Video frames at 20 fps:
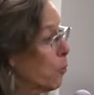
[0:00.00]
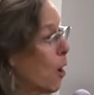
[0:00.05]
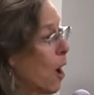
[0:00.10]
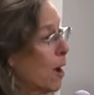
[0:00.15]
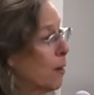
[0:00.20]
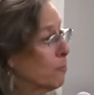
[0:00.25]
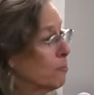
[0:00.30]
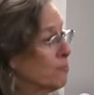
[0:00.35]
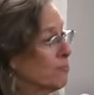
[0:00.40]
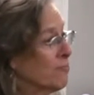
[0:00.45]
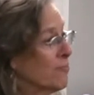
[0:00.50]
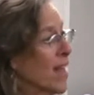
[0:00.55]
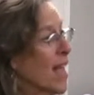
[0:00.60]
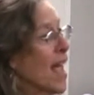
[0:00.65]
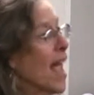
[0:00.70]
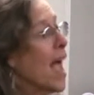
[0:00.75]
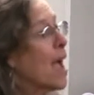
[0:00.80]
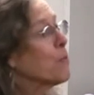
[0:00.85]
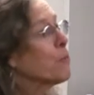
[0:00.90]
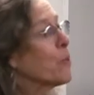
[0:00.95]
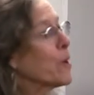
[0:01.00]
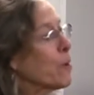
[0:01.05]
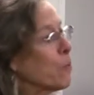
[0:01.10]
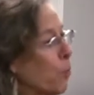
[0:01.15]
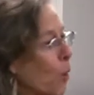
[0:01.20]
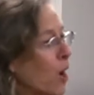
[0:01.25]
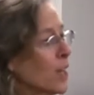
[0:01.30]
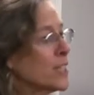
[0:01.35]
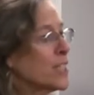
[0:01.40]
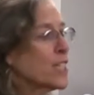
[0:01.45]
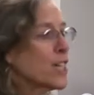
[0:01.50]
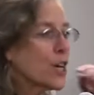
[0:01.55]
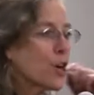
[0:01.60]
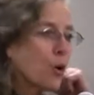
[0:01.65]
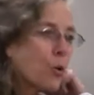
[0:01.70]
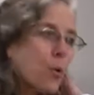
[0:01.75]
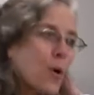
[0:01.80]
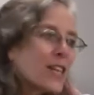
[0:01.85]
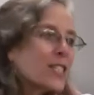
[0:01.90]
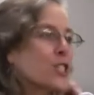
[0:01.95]
Guam. And we
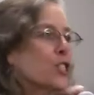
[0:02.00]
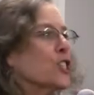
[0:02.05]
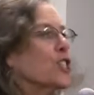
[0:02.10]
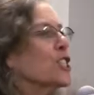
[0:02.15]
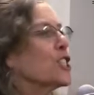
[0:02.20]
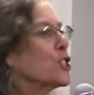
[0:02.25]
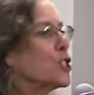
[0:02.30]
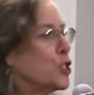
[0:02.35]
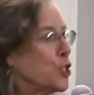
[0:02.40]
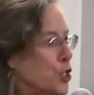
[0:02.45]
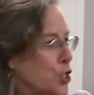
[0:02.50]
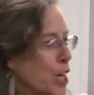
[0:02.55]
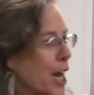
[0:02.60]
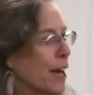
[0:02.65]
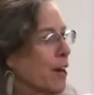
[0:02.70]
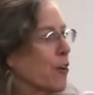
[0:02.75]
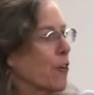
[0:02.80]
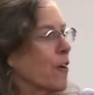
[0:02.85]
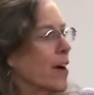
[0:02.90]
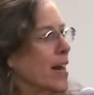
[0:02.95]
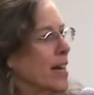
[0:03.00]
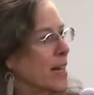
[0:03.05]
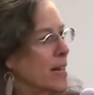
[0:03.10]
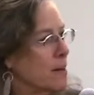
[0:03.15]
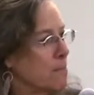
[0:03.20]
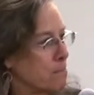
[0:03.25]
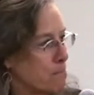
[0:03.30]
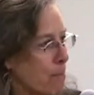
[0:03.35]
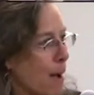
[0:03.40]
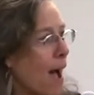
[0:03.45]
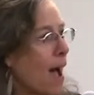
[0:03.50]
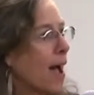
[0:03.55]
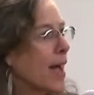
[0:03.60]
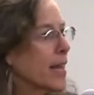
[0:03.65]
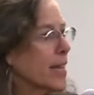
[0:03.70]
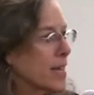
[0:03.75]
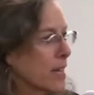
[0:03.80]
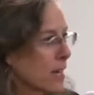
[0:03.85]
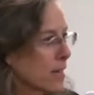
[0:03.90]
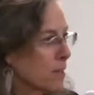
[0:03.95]
wanted questions generated by
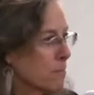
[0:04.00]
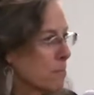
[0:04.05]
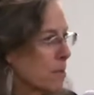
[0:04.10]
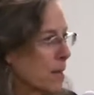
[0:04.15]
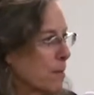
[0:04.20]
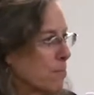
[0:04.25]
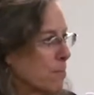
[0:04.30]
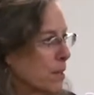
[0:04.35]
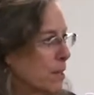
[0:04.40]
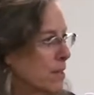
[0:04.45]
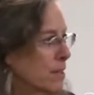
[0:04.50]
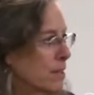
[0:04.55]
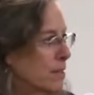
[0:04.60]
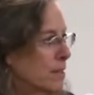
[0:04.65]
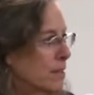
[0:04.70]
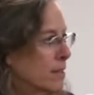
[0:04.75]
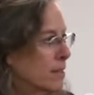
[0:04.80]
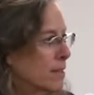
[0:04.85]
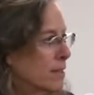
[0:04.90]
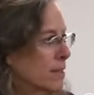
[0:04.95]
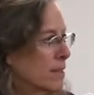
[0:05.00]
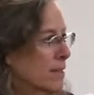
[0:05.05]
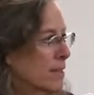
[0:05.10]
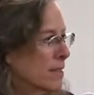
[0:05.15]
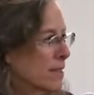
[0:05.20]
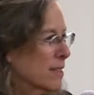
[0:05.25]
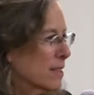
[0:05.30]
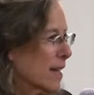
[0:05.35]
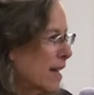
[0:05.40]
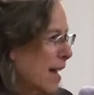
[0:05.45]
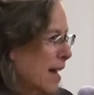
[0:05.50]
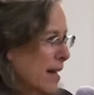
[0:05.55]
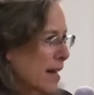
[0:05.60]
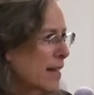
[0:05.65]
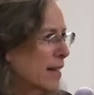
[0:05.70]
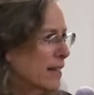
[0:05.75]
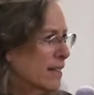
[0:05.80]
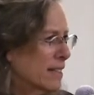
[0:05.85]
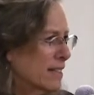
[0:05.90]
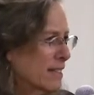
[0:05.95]
young people. Got
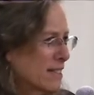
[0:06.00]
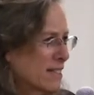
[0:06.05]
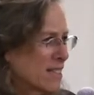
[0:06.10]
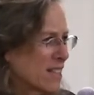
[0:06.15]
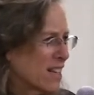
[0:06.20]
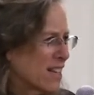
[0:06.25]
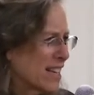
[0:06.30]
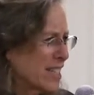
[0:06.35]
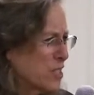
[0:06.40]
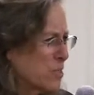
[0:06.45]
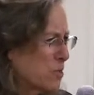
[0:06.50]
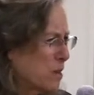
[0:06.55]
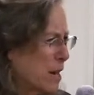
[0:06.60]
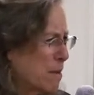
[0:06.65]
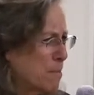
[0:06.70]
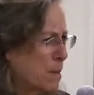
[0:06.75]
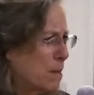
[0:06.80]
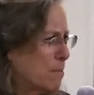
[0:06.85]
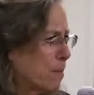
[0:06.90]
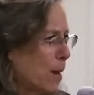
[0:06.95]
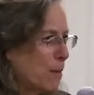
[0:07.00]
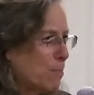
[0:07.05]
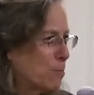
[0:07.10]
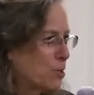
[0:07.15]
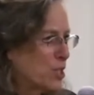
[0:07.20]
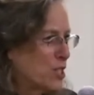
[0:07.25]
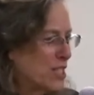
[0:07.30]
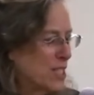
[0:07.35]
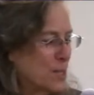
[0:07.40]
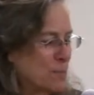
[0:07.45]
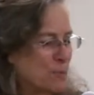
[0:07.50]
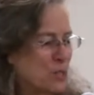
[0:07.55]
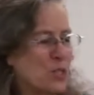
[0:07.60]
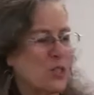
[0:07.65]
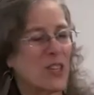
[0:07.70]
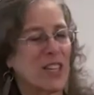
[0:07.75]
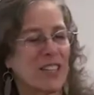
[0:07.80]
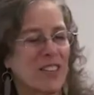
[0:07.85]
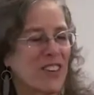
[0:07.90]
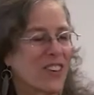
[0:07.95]
it? So that's what I mean by
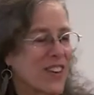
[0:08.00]
participatory.